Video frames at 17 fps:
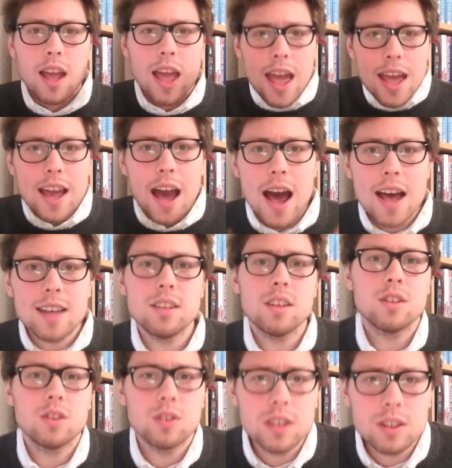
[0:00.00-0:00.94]
Hey guys,
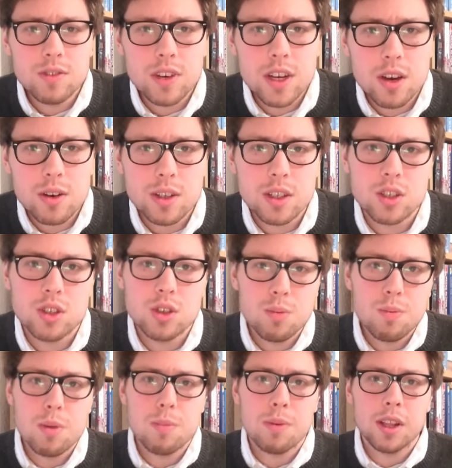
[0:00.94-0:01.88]
so this video is
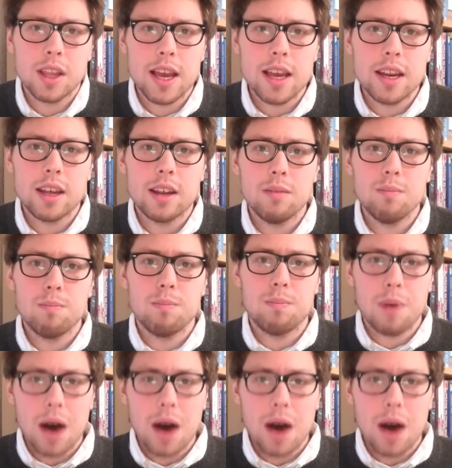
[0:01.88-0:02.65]
super belated,